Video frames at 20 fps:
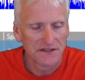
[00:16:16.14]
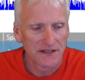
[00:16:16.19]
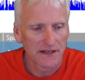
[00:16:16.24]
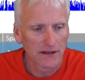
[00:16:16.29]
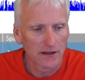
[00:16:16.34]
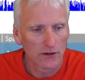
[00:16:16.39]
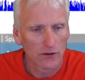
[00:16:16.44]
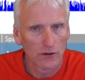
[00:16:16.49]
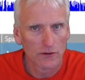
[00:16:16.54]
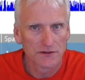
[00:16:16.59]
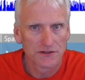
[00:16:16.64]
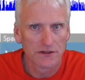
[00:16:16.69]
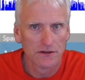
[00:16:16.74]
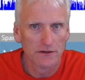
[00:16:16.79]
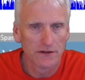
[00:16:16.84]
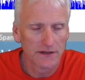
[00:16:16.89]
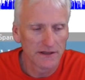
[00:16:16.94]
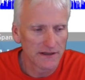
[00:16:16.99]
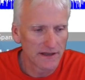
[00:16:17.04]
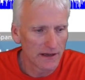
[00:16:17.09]
take a closer
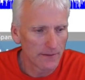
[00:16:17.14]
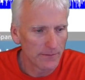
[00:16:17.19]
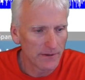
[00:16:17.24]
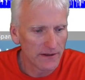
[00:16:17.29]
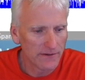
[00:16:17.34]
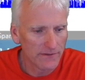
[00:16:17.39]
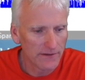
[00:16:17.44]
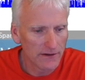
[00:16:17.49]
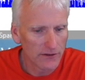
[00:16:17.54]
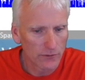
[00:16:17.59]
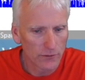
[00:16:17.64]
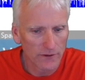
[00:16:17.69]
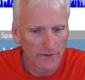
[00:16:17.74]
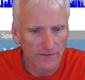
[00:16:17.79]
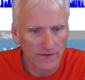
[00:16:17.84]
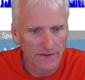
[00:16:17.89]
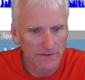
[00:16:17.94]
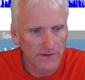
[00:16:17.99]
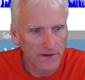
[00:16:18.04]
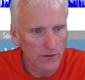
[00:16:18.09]
look at that
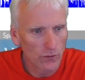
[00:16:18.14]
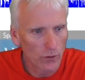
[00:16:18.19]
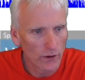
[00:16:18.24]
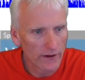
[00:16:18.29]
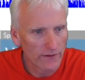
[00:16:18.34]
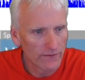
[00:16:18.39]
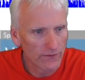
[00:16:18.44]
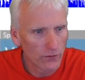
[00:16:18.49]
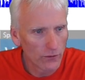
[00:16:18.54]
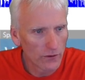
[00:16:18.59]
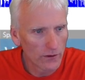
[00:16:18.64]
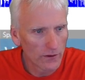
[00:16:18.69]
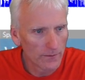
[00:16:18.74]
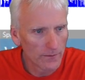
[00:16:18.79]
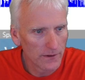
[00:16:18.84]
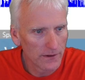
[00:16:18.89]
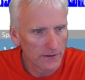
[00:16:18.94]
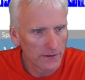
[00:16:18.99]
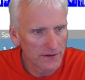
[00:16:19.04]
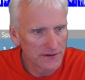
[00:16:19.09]
PV350
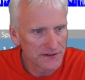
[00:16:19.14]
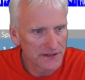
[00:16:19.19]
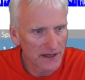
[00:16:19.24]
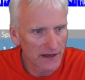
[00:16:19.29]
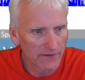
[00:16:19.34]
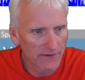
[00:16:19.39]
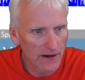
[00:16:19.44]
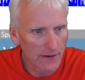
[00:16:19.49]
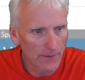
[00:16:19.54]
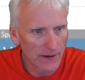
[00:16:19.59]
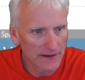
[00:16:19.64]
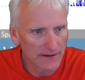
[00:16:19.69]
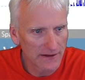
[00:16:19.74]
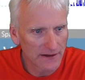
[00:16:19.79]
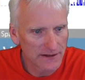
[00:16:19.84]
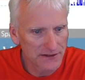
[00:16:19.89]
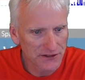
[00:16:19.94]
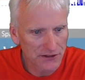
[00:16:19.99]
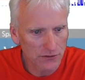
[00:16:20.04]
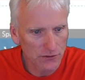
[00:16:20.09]
waveform. You can see I've got my
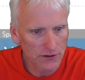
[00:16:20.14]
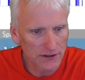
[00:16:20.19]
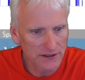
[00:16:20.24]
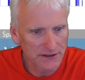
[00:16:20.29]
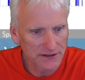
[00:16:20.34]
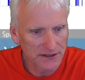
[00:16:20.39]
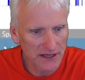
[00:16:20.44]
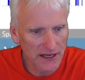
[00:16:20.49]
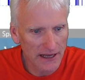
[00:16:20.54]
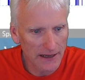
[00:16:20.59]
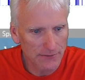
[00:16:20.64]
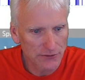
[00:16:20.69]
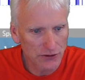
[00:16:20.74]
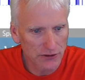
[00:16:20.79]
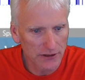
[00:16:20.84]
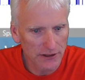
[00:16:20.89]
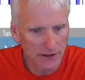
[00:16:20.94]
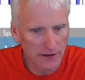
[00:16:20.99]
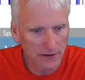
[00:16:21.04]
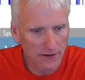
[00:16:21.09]
10 screens
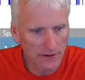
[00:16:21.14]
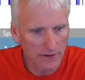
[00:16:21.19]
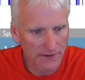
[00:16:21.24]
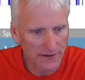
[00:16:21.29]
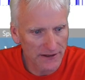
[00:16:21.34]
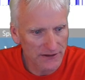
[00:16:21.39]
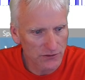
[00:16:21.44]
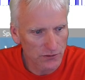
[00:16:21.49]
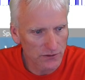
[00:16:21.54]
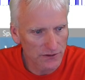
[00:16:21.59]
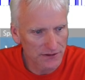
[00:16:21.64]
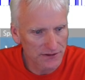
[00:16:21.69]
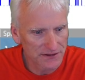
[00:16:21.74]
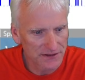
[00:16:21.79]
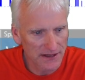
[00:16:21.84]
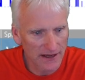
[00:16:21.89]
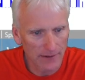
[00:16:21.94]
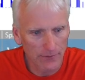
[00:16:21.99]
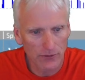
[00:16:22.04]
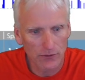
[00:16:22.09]
captured here. That's where the
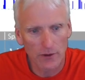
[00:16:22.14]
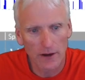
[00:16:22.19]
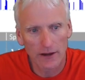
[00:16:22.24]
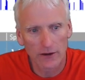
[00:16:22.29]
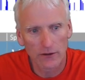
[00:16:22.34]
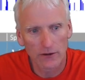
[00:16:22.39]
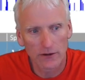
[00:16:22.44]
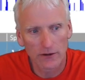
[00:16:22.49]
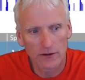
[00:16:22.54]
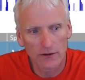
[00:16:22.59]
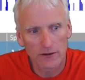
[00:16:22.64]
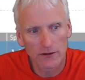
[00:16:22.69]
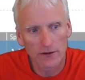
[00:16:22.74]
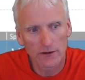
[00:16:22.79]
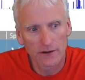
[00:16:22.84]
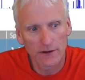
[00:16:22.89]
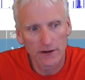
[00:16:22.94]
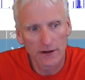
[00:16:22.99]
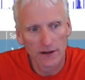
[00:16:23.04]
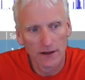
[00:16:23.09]
snap throttle
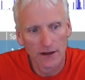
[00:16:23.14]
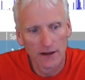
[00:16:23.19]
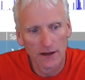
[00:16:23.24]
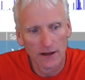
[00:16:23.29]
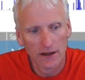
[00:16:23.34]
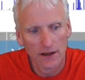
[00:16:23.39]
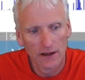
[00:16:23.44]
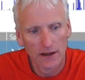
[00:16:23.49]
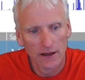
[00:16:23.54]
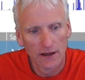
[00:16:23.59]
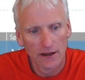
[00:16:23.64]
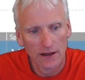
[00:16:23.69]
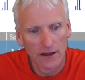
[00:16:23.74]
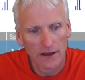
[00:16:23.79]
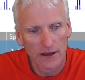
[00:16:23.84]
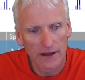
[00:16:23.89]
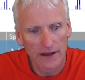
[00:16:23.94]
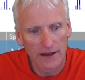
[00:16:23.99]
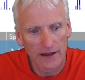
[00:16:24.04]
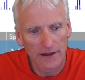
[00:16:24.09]
occurred,
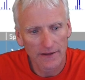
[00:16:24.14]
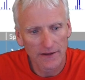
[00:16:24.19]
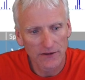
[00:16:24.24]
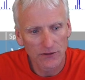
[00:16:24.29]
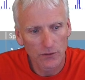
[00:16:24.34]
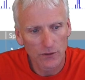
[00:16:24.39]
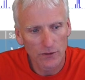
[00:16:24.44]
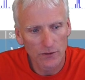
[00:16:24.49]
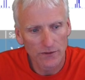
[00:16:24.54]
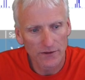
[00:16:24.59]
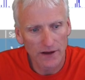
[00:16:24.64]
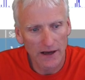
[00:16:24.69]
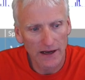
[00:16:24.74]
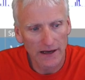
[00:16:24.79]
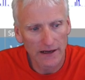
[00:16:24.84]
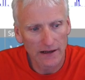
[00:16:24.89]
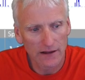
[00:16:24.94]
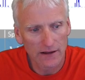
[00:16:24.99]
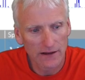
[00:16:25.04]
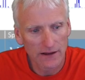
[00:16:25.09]
and that's when it was
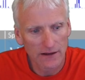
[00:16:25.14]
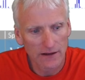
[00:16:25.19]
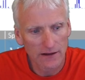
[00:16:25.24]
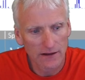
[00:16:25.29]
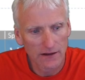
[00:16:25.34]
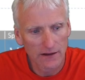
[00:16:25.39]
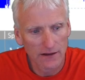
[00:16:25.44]
idling,